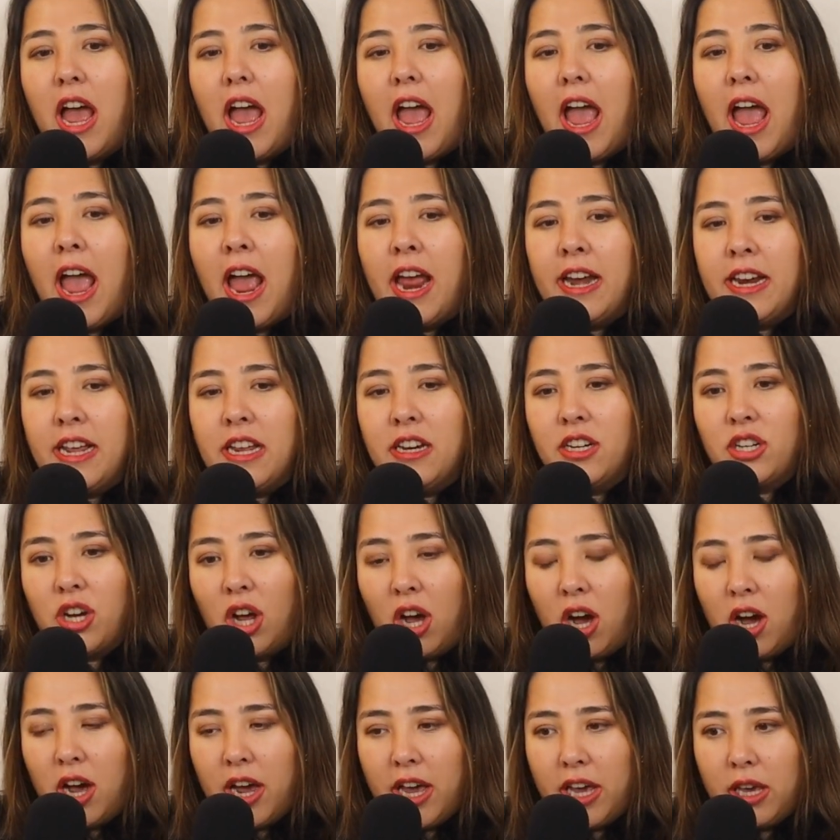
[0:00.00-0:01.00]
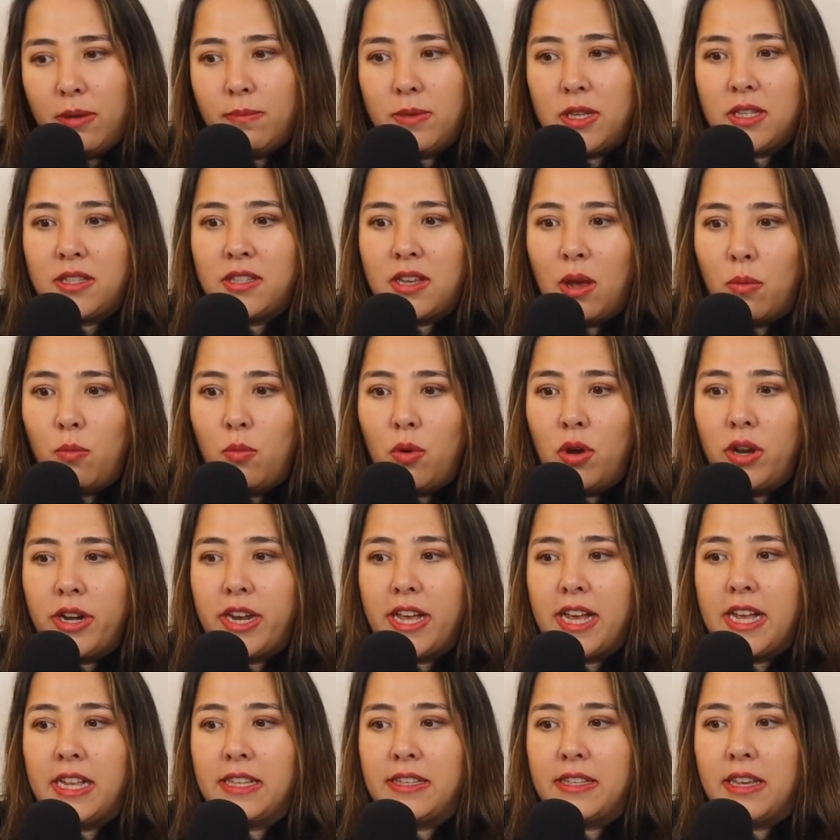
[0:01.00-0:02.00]
Anytime someone
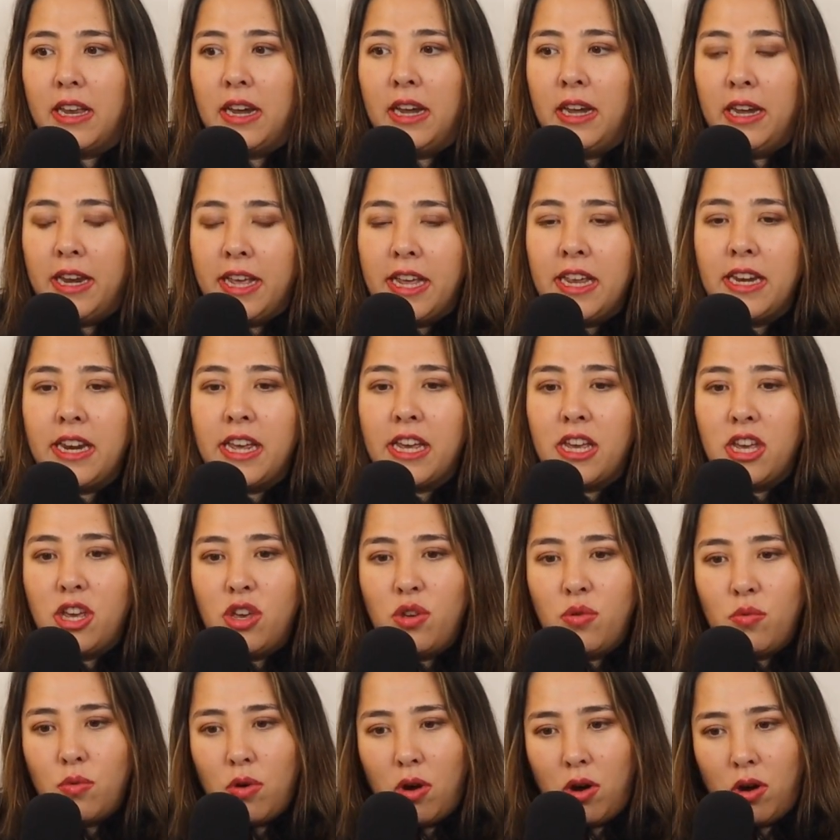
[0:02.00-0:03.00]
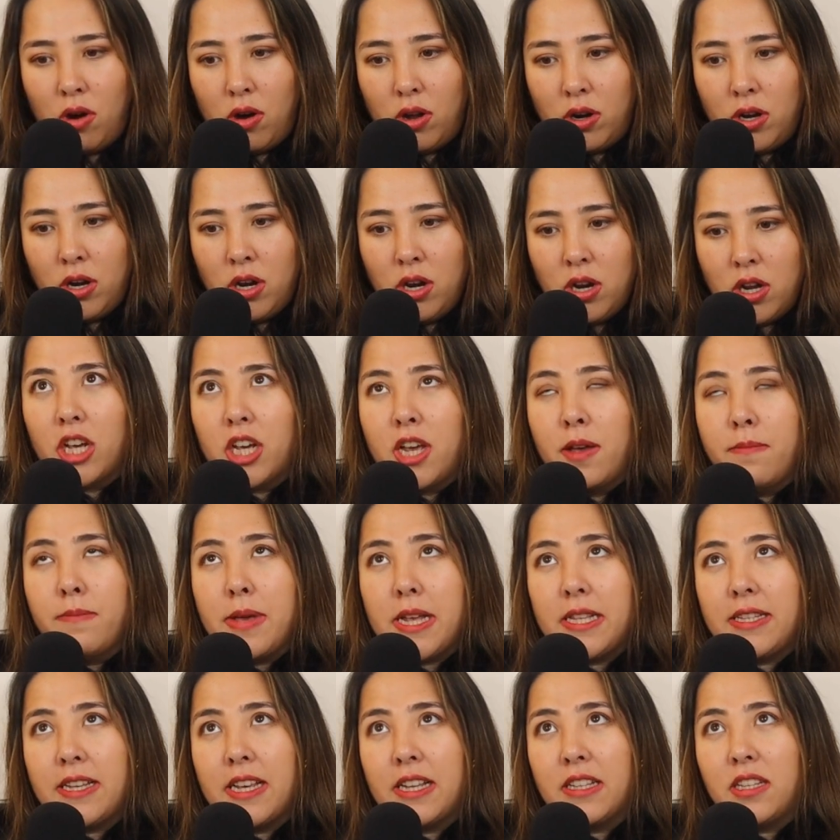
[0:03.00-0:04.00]
is leading you on,
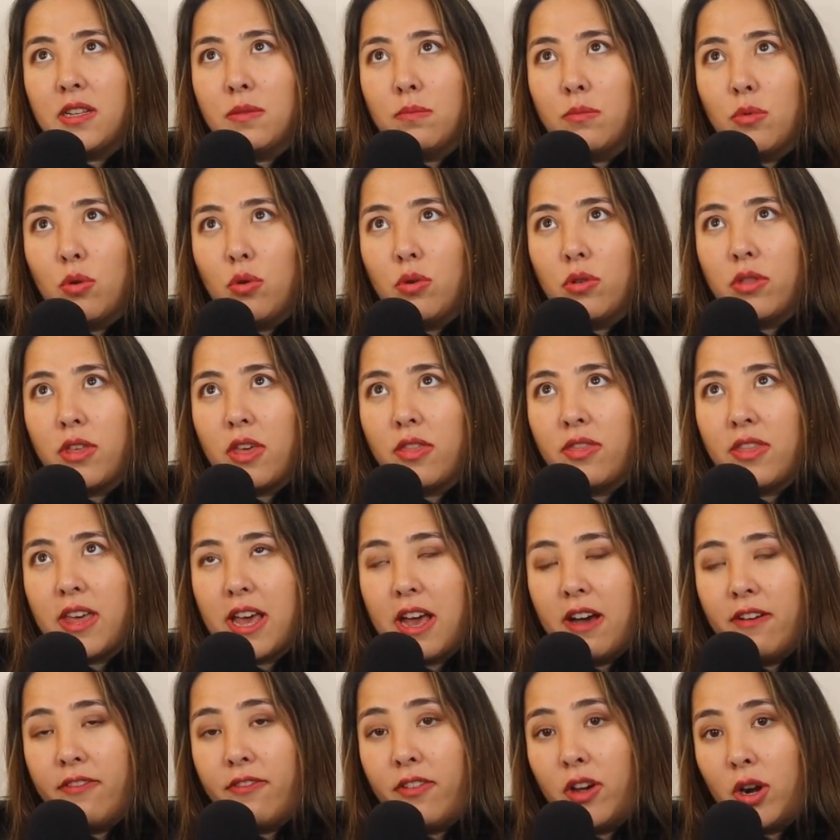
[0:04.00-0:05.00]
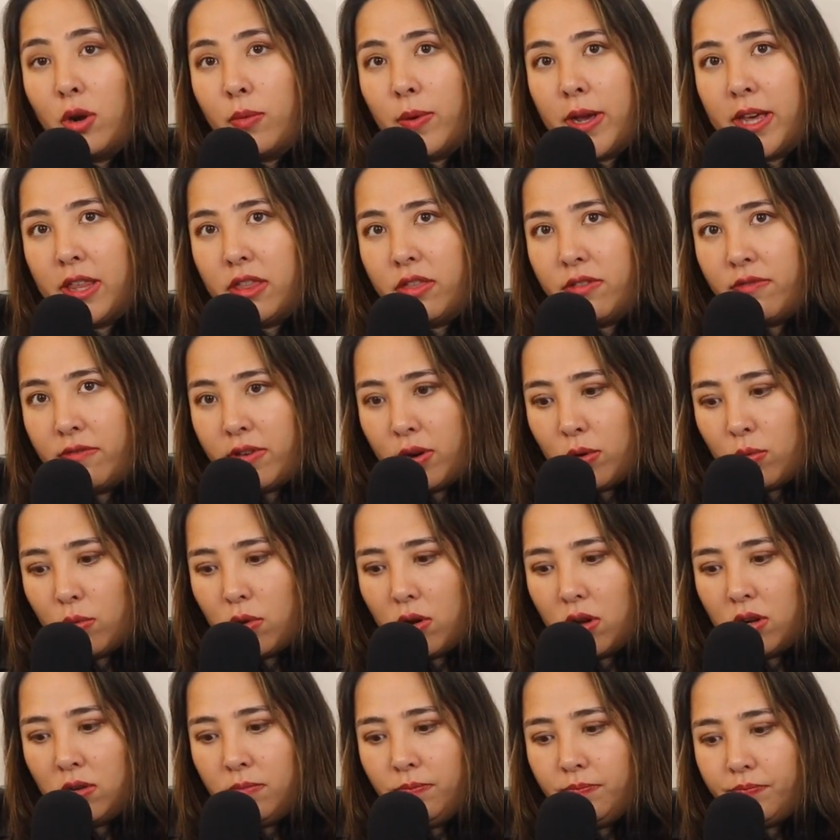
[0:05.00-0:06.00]
committing to more than they are following through
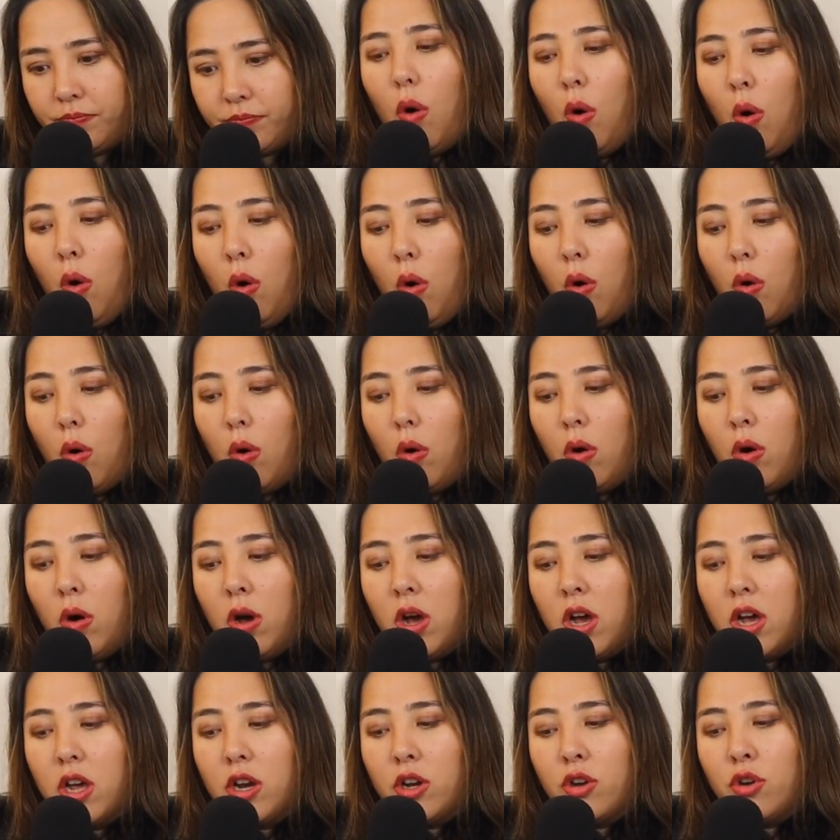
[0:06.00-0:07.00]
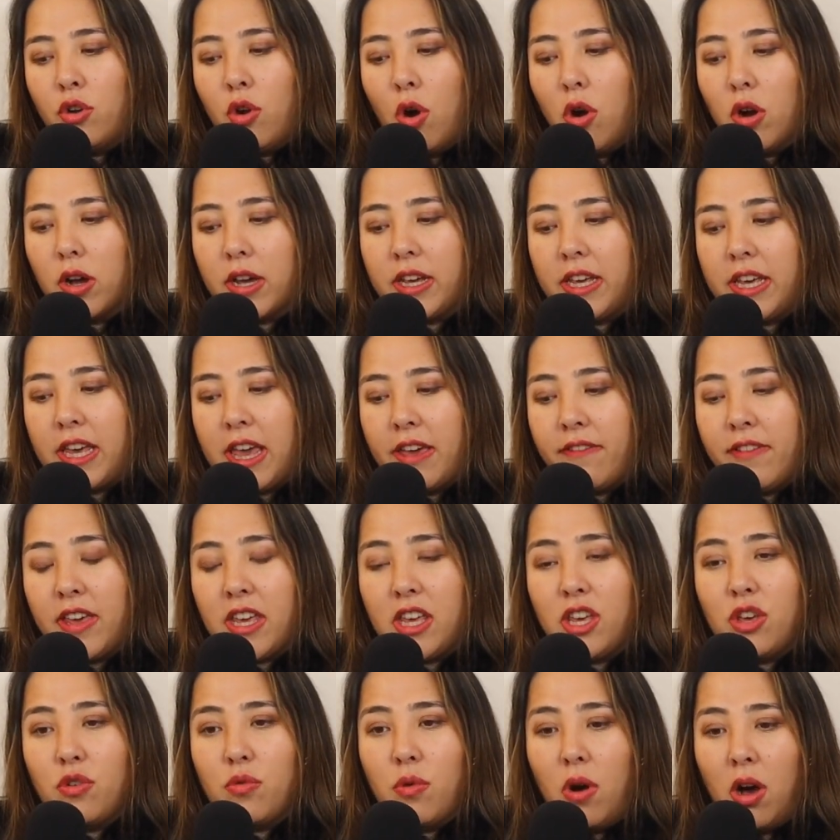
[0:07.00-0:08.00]
on, or not giving
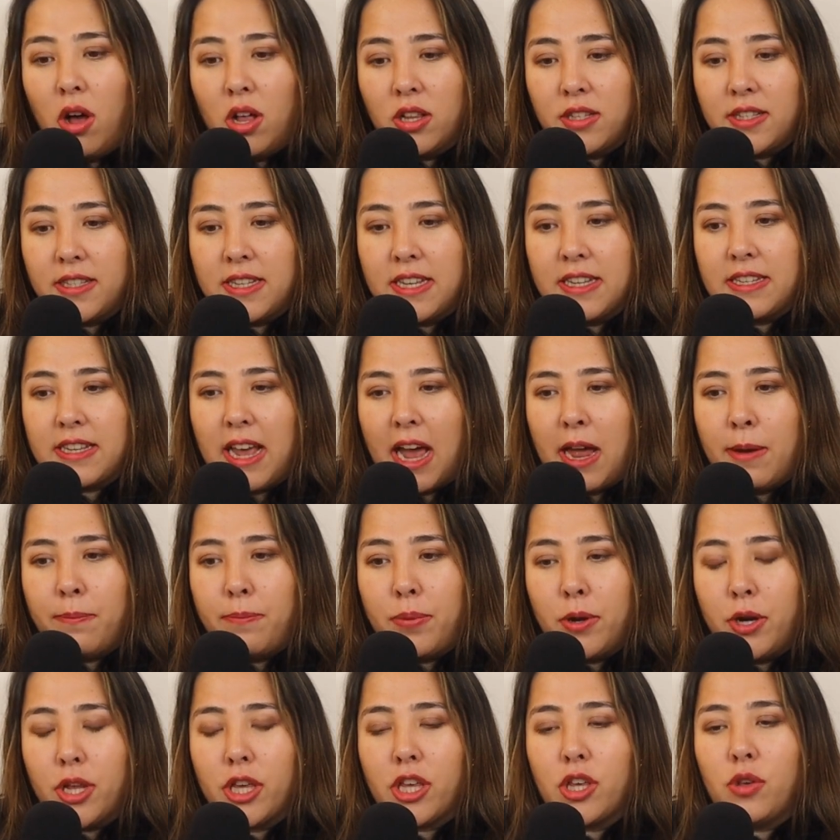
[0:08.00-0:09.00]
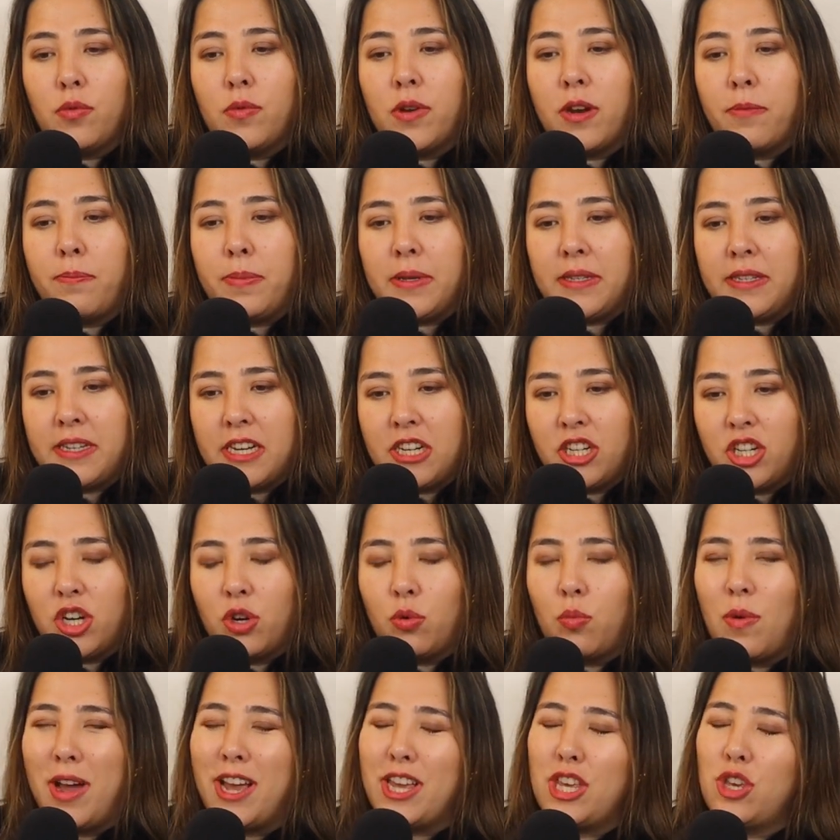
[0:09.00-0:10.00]
you answers and putting you in a position
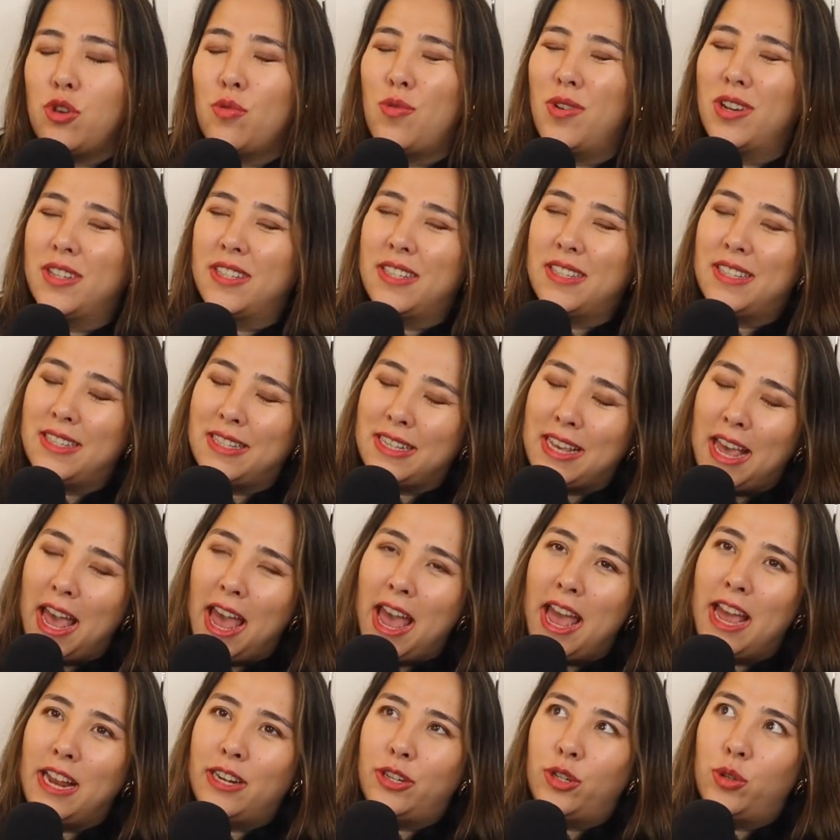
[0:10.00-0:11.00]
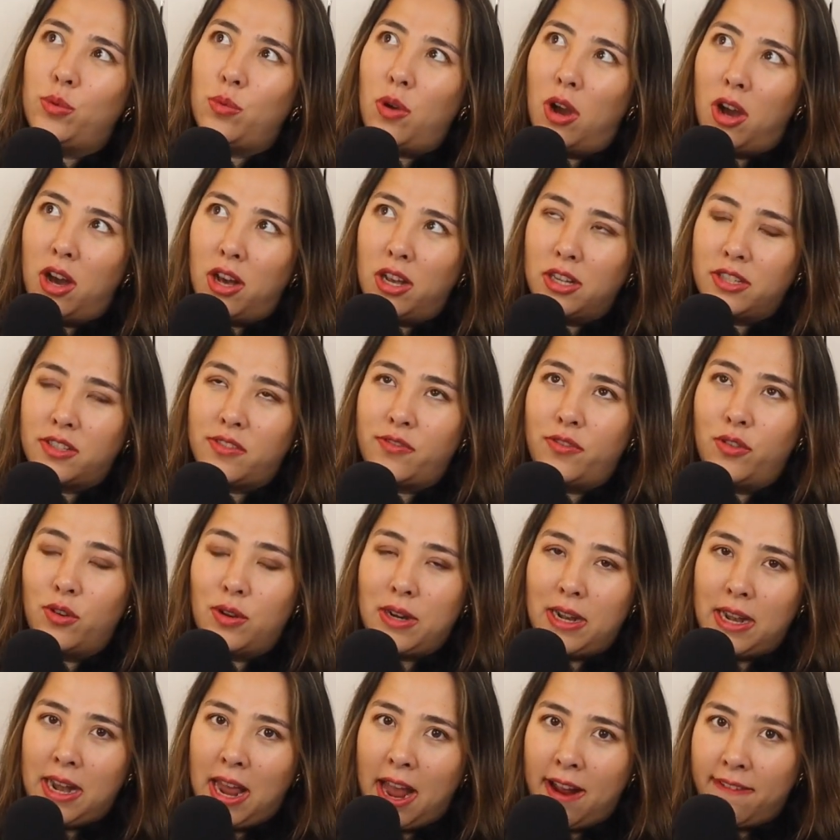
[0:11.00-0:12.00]
where you are scared to ask for
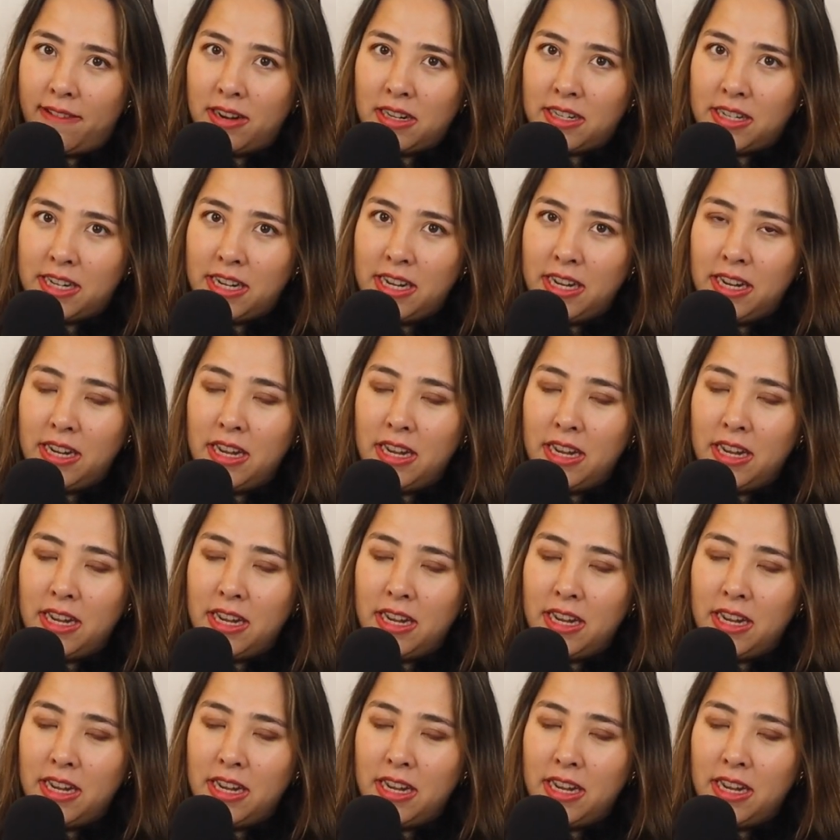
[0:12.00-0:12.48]
clarity,